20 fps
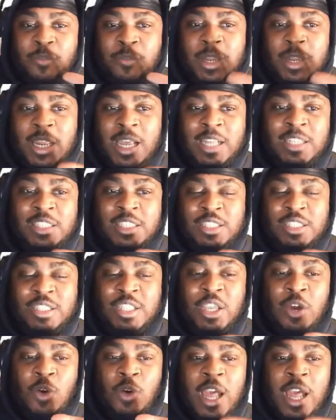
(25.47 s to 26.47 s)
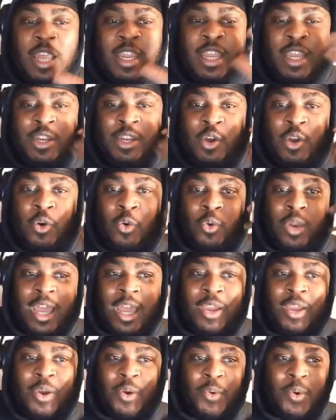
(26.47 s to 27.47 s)
but I didn't know
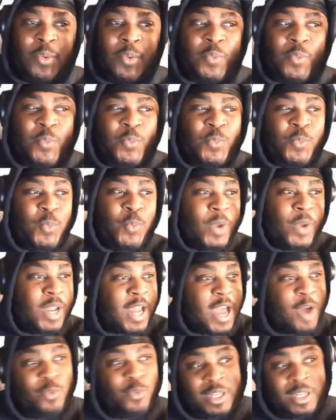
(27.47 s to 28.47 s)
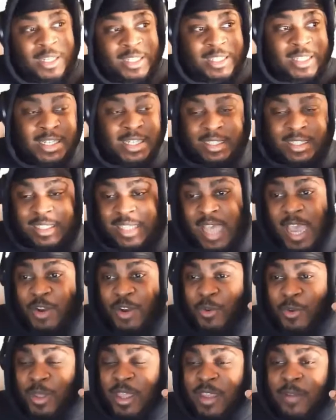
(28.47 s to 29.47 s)
like what I would
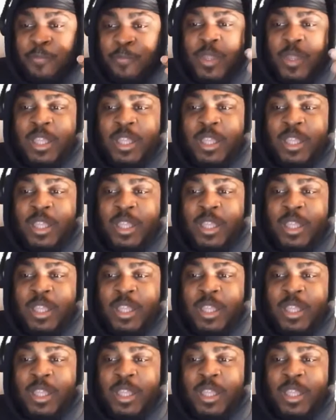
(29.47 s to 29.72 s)
title it.